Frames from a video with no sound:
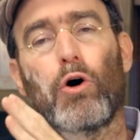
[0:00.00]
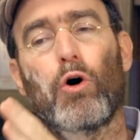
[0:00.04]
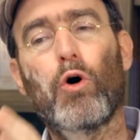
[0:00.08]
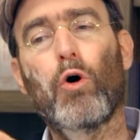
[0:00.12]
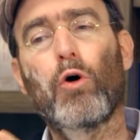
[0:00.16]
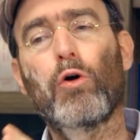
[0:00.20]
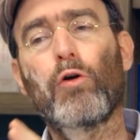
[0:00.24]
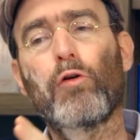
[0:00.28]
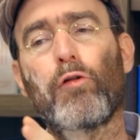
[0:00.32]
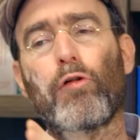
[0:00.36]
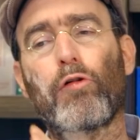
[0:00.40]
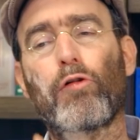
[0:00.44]

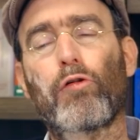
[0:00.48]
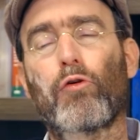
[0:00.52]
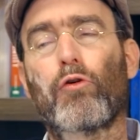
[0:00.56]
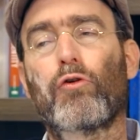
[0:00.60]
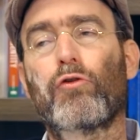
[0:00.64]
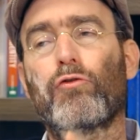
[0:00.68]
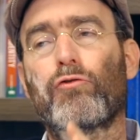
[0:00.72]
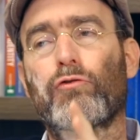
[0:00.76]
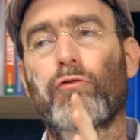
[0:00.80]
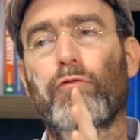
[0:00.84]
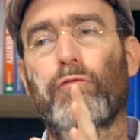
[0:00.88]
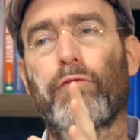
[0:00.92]
All
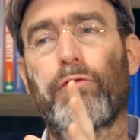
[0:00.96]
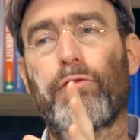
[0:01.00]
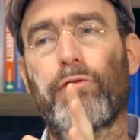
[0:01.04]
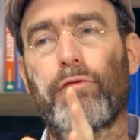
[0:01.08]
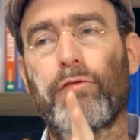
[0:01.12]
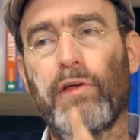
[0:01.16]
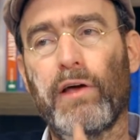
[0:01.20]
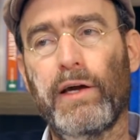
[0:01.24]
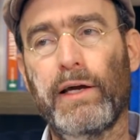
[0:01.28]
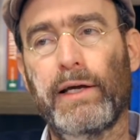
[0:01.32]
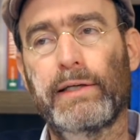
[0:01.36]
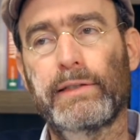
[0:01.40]
sorts of
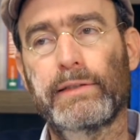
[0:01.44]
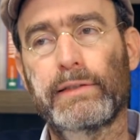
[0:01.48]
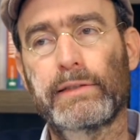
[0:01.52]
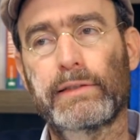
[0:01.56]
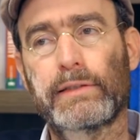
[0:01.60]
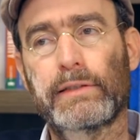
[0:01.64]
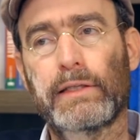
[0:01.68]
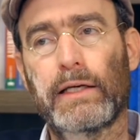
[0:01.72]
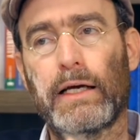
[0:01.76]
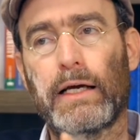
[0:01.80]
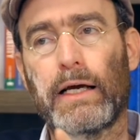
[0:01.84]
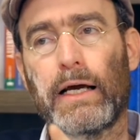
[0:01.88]

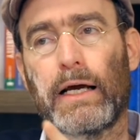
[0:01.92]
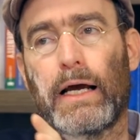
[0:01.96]
things